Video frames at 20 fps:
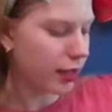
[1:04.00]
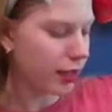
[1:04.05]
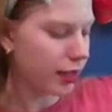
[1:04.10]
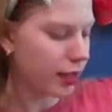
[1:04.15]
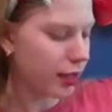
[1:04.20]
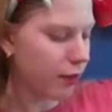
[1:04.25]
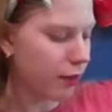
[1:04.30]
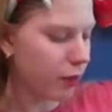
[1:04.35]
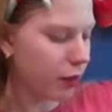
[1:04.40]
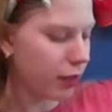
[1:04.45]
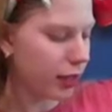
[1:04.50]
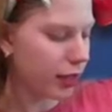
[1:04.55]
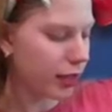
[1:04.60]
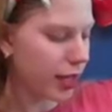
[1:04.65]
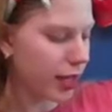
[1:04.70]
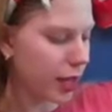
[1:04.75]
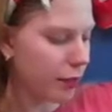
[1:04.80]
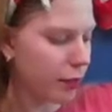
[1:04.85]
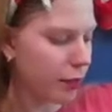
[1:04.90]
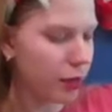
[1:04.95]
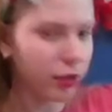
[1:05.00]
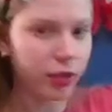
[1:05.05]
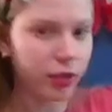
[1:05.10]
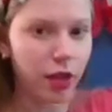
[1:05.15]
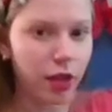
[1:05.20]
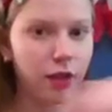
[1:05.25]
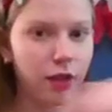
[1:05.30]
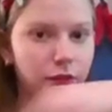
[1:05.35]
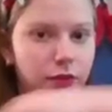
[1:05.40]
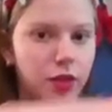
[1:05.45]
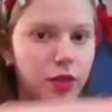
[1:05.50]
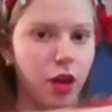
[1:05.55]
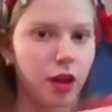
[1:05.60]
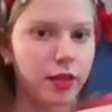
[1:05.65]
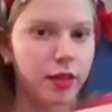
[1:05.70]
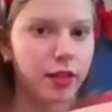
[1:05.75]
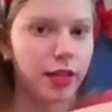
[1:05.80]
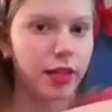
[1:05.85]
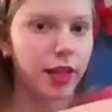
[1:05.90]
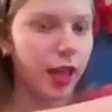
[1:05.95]
several examples of
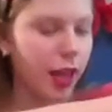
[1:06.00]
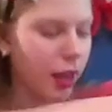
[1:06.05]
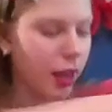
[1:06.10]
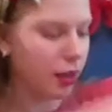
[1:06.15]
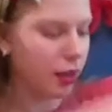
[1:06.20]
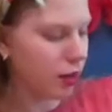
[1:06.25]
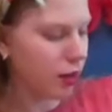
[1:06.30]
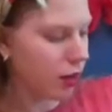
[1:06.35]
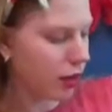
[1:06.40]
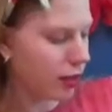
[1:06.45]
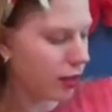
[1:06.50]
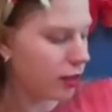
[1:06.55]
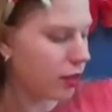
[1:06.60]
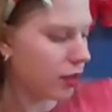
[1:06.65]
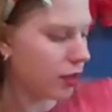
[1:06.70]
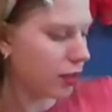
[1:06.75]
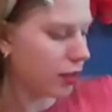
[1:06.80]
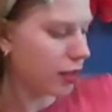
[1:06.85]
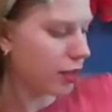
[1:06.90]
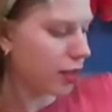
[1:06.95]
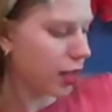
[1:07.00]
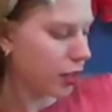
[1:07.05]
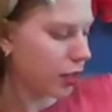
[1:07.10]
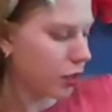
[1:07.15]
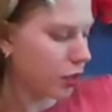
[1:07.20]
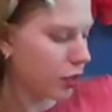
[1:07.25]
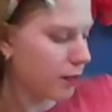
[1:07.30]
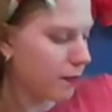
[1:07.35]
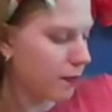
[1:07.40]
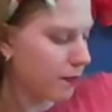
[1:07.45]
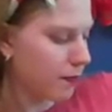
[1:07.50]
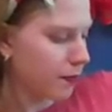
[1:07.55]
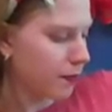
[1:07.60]
toxic and non-toxic algae.